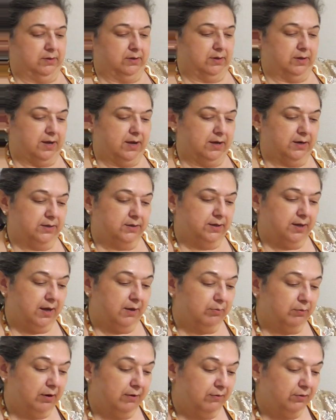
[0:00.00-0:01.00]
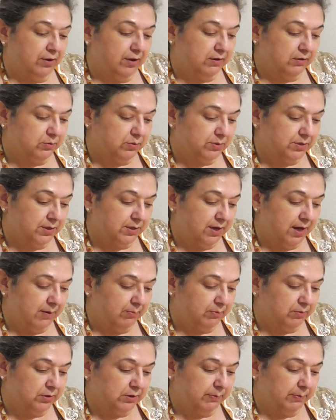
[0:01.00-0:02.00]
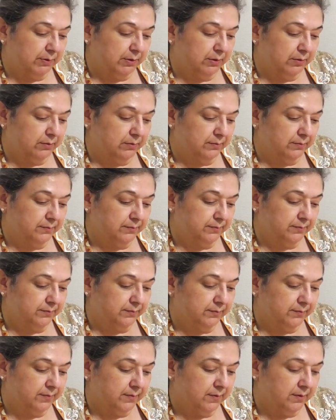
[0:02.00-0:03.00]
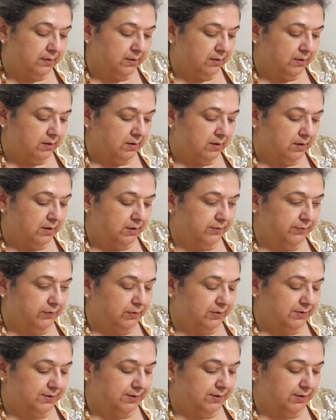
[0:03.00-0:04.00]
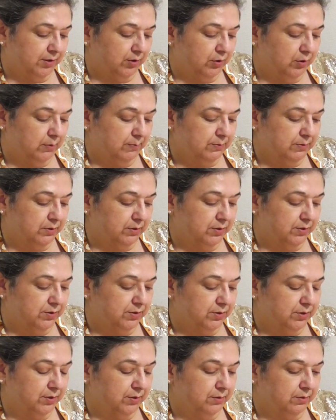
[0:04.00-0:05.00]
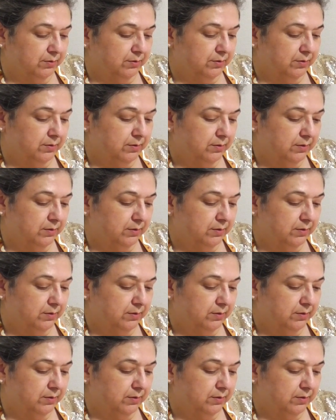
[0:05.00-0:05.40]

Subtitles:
not a table. Everything else was a tablespoon as far as the herbs are concerned.